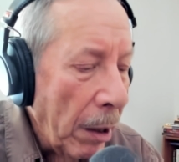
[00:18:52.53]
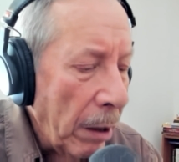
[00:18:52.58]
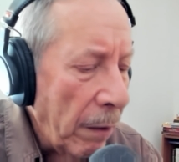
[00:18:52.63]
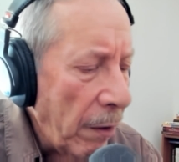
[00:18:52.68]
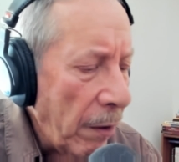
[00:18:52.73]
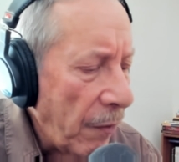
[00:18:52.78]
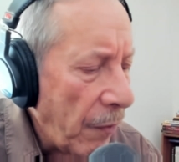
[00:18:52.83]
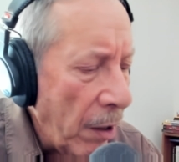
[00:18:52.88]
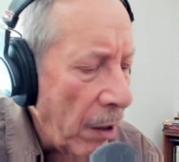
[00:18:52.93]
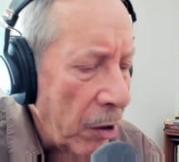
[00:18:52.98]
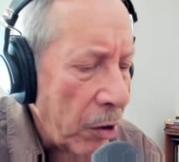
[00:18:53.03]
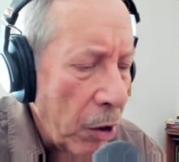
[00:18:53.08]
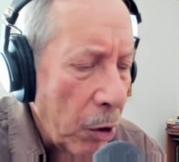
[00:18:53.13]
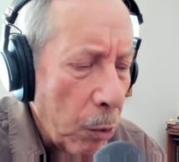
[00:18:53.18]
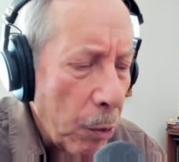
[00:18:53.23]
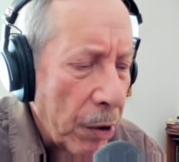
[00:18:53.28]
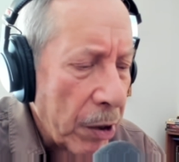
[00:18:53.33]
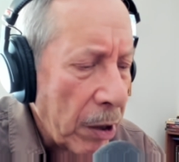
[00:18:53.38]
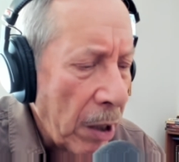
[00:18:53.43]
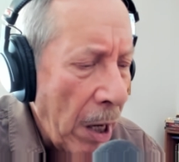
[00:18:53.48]
liver
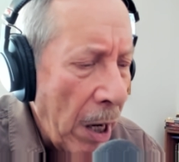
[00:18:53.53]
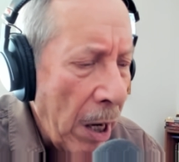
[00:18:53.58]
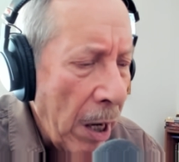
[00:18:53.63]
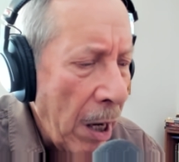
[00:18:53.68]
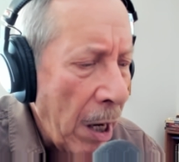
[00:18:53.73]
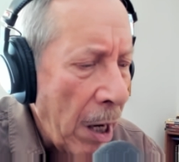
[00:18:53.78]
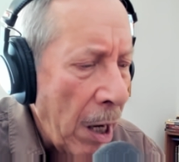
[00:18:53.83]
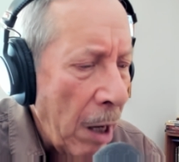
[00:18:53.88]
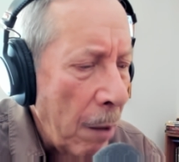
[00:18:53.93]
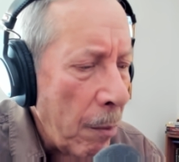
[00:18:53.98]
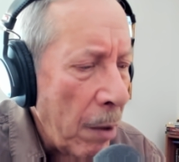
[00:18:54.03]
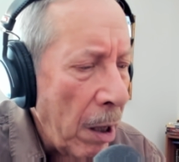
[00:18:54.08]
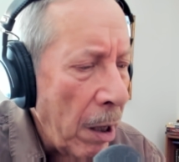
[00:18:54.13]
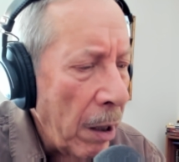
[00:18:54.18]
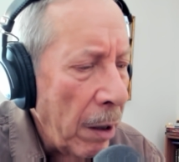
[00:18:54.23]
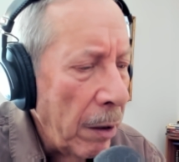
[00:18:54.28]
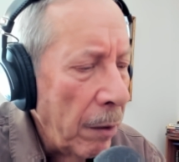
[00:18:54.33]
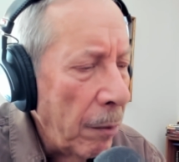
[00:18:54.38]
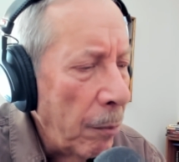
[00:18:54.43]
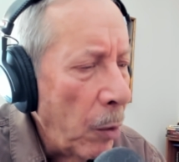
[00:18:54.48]
functions were sky high. My
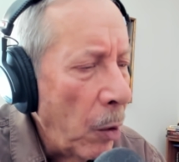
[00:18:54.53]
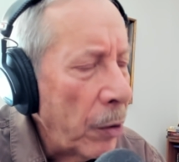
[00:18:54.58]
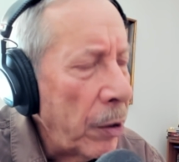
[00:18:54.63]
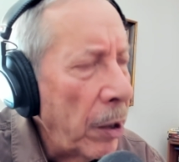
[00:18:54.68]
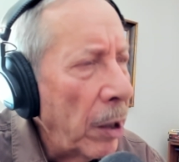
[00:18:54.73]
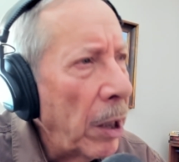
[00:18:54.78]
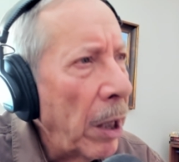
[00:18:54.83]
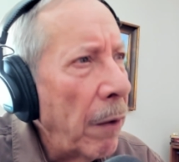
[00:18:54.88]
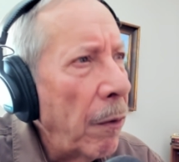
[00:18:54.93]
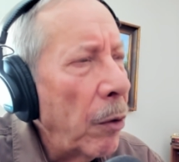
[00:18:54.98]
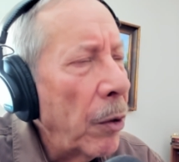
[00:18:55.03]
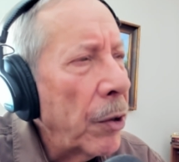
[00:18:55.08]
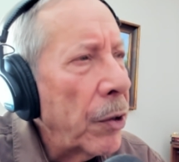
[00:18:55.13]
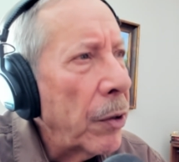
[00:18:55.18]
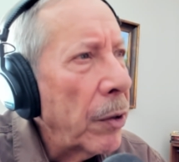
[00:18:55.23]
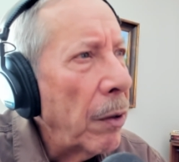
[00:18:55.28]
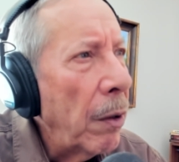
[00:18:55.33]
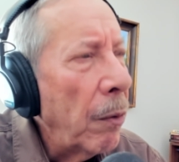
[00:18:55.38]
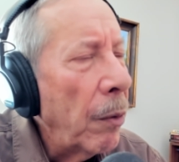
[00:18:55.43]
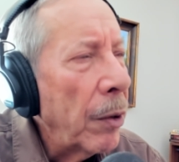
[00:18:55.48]
ammonia
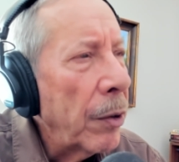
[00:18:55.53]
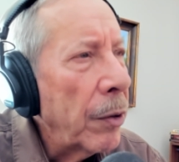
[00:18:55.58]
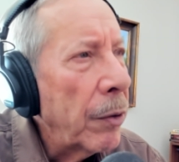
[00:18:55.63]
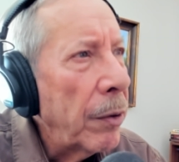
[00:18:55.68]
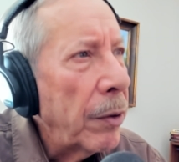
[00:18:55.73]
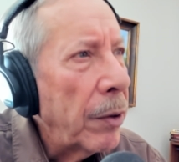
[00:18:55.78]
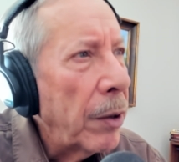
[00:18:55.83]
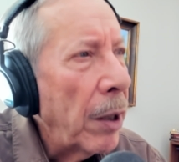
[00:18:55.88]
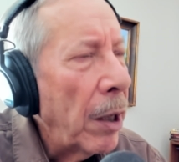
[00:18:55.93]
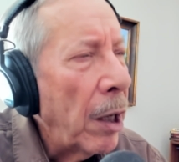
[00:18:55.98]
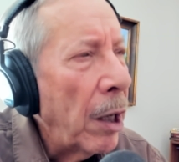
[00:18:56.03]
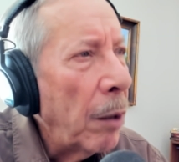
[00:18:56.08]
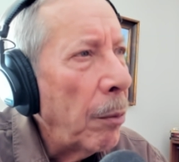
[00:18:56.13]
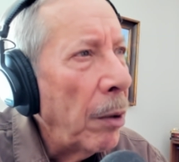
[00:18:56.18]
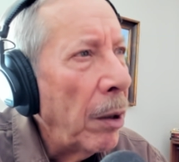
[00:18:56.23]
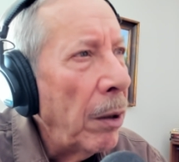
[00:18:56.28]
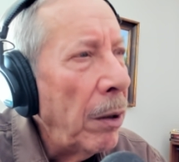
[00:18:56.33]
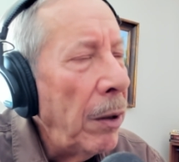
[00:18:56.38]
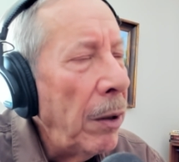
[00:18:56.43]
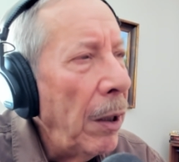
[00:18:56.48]
levels was
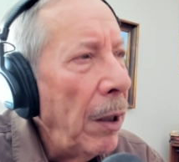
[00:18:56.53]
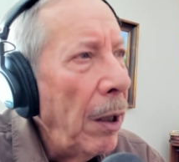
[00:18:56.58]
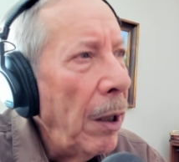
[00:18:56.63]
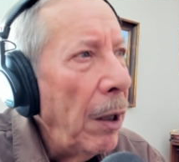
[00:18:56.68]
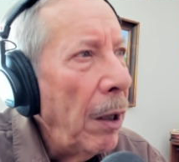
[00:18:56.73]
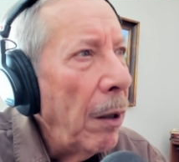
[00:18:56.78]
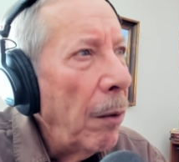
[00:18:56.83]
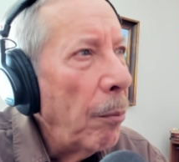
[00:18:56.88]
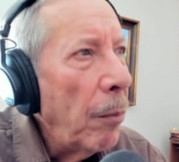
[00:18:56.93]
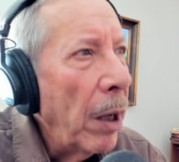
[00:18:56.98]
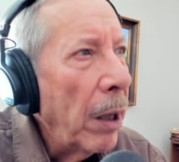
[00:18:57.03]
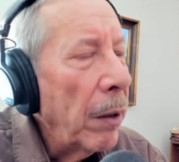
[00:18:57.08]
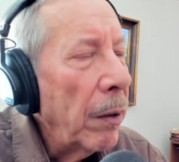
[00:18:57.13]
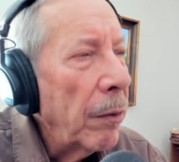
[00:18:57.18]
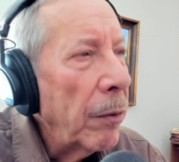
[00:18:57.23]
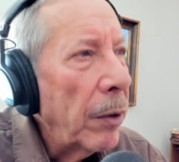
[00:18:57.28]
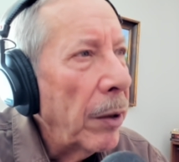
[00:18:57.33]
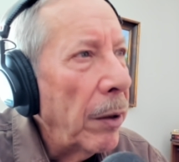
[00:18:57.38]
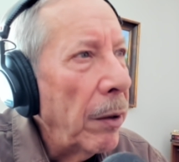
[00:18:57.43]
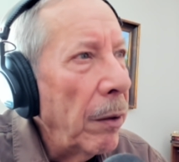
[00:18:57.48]
terrible. My
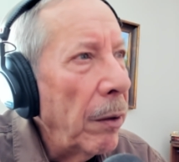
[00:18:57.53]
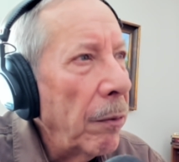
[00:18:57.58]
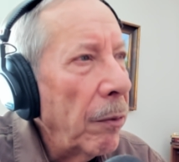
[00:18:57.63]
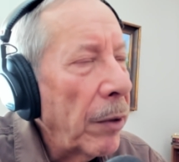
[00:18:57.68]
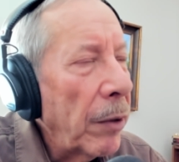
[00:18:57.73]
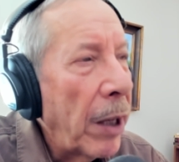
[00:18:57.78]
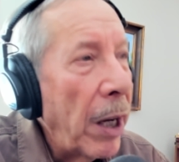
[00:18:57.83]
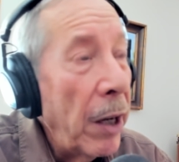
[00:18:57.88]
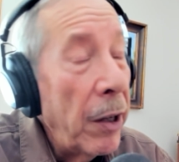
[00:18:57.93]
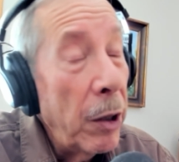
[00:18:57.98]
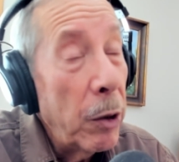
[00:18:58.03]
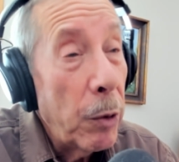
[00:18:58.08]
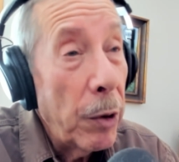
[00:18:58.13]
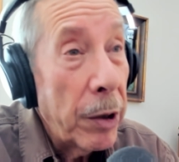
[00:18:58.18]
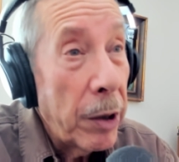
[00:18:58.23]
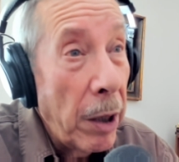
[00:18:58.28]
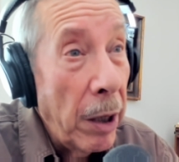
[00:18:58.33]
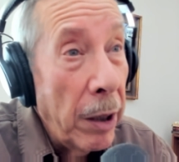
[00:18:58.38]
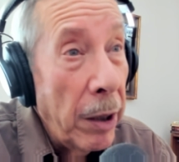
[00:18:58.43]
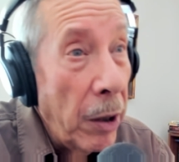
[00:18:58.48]
kidneys were
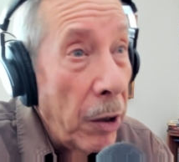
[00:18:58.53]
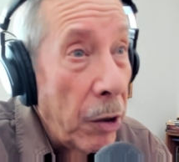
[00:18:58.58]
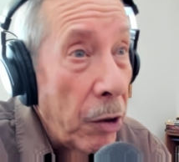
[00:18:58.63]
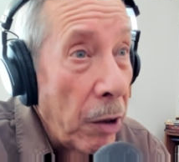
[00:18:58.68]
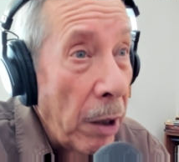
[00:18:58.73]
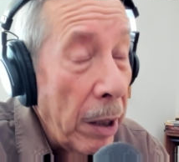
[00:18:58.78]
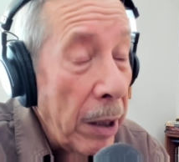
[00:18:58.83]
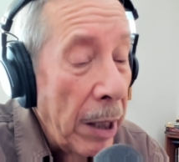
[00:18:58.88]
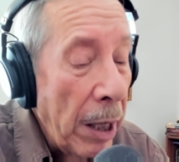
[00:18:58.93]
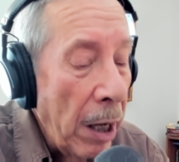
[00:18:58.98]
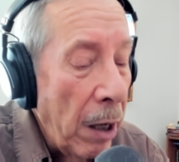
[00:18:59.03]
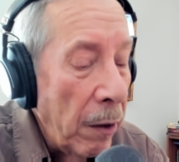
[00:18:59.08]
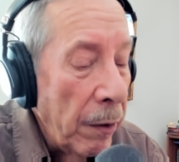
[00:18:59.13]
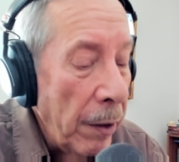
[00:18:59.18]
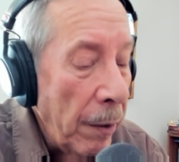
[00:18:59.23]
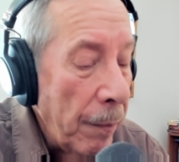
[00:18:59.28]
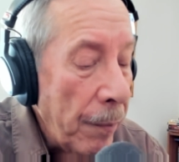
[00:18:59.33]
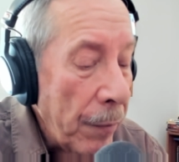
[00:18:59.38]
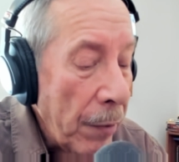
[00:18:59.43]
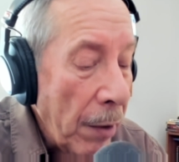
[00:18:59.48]
starting to shut down.
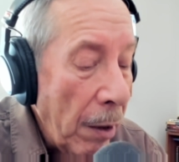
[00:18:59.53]
And